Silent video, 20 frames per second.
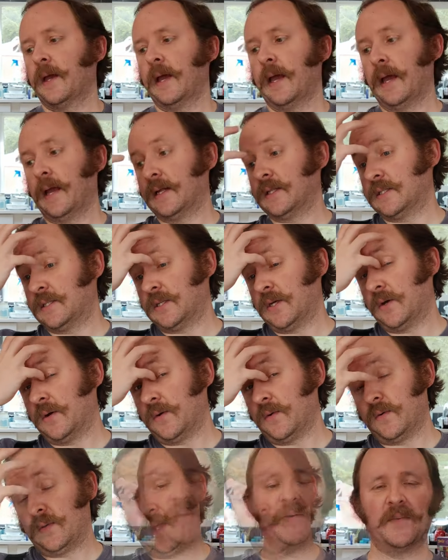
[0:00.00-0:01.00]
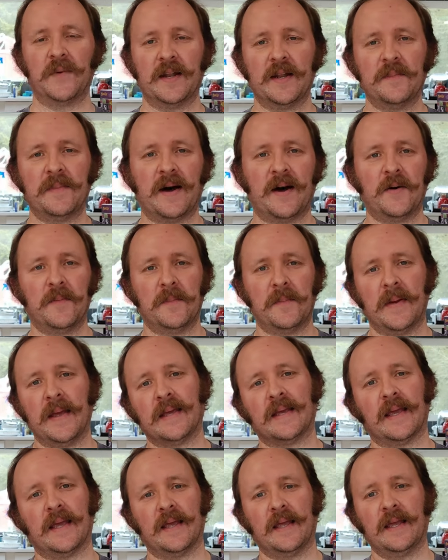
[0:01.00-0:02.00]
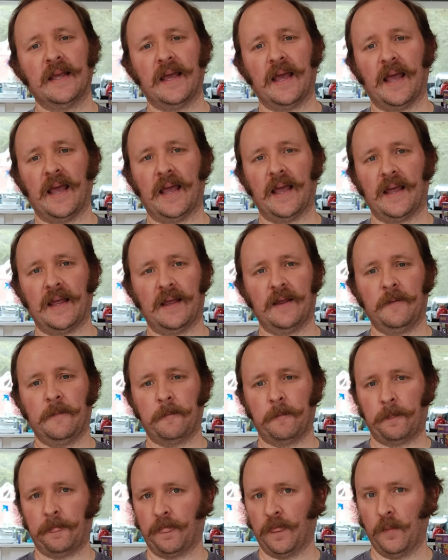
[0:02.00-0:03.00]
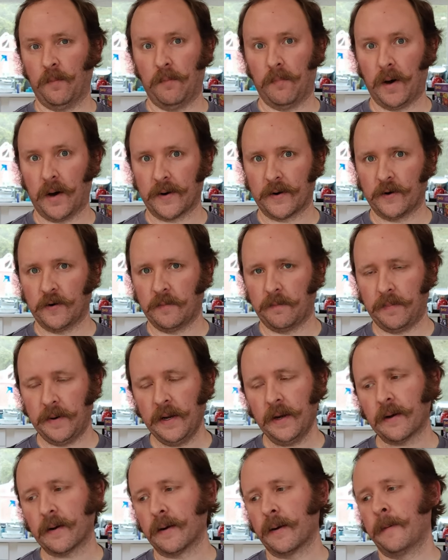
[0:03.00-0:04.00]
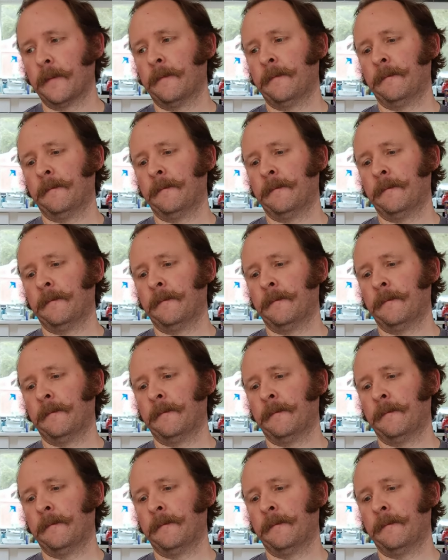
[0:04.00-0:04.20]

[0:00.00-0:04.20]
And so they went about making a modern beer.